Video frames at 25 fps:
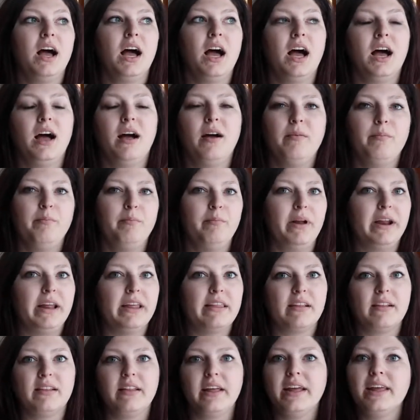
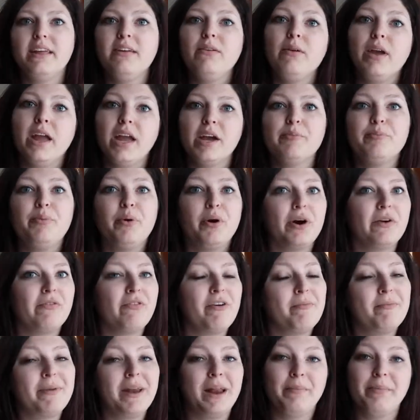anything like you can't pour
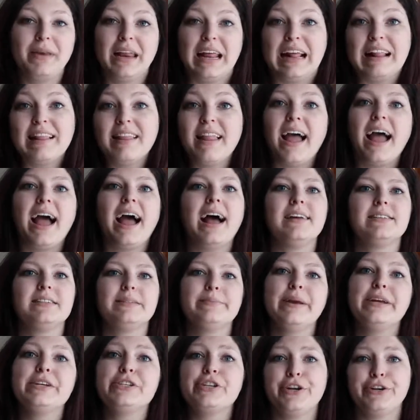from an empty glass,
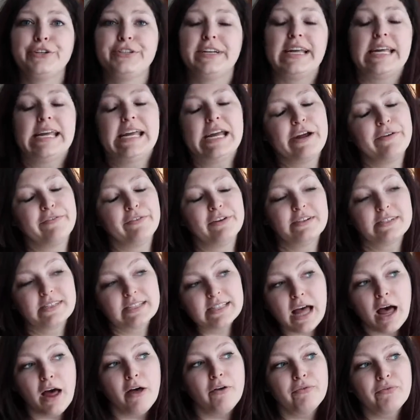make sure you're taking care of
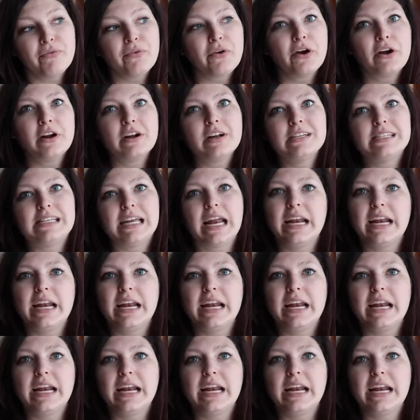yourself first,